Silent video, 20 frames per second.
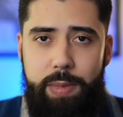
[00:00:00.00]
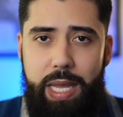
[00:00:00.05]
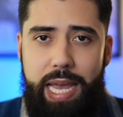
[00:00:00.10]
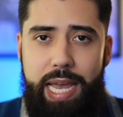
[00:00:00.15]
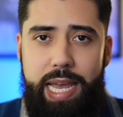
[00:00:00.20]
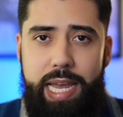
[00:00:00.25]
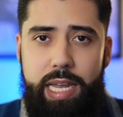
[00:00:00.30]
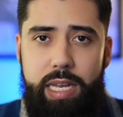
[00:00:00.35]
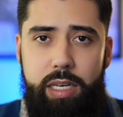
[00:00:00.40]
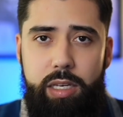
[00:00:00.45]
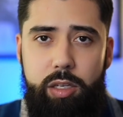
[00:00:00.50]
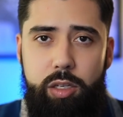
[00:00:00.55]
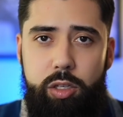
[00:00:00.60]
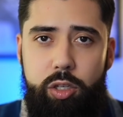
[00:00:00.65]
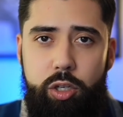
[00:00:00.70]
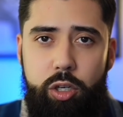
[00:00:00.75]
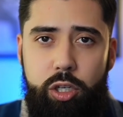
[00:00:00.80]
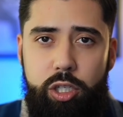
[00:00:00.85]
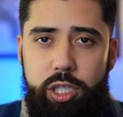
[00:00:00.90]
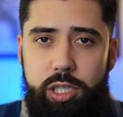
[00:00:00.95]
and
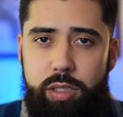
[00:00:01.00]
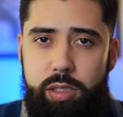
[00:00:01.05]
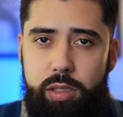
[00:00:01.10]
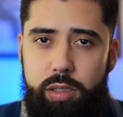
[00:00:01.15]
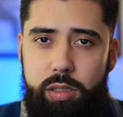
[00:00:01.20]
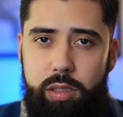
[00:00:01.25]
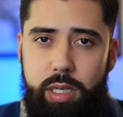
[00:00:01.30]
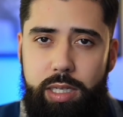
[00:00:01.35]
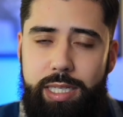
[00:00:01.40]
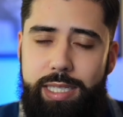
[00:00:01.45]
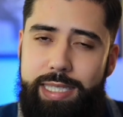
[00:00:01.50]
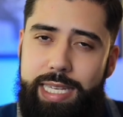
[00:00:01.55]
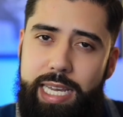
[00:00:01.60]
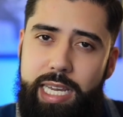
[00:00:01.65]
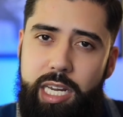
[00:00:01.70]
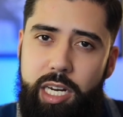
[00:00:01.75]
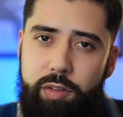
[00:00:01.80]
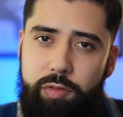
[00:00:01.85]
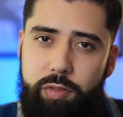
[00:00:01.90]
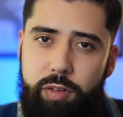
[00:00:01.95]
you're just gonna stay
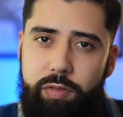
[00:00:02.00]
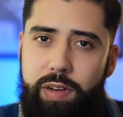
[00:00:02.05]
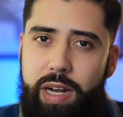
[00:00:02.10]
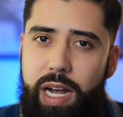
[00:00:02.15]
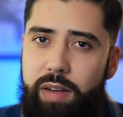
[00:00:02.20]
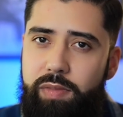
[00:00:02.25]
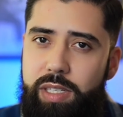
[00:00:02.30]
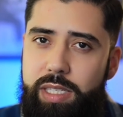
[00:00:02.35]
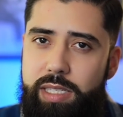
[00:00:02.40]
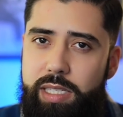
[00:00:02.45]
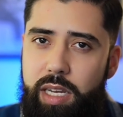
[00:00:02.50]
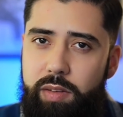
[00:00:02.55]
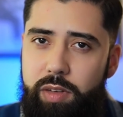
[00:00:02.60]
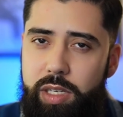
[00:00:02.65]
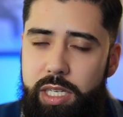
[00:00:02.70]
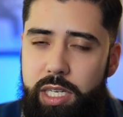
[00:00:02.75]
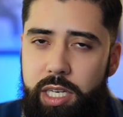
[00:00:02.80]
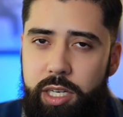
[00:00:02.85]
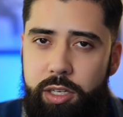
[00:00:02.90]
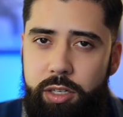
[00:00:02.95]
here for 5 to
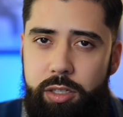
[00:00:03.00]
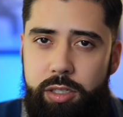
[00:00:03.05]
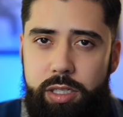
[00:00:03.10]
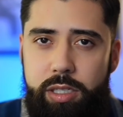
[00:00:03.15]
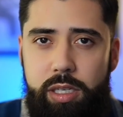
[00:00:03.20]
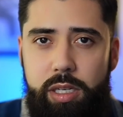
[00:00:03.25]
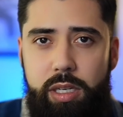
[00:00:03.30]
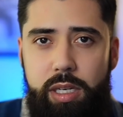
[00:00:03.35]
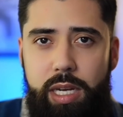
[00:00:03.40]
7 years,